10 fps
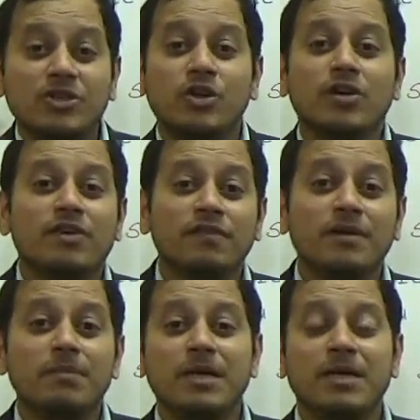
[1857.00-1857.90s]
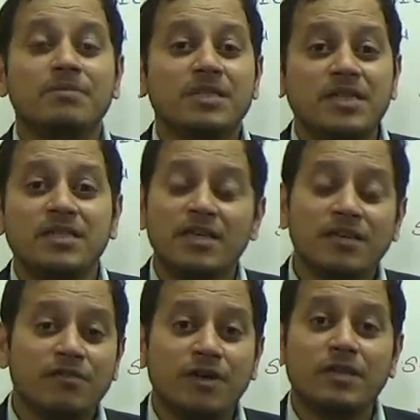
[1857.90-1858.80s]
geography becomes
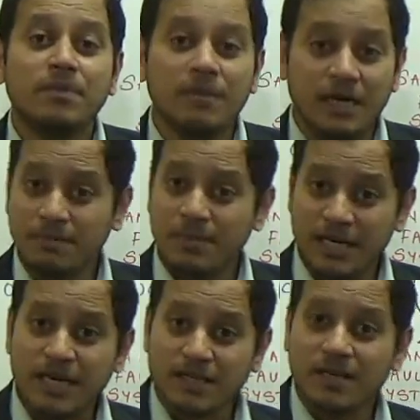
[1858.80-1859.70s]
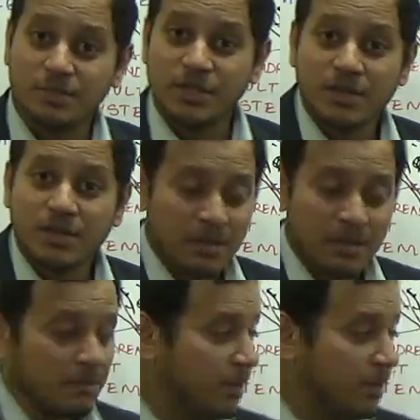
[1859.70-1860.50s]
easier for the preliminary examination, coming